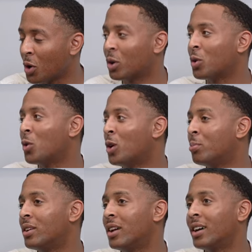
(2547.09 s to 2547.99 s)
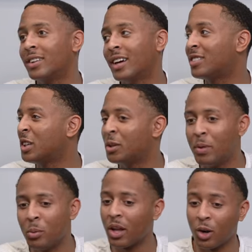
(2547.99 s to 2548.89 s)
daughter grow up, and I see
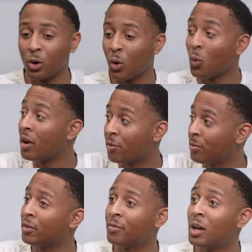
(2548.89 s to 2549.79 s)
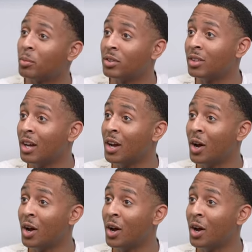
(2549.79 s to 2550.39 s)
people that are away from their families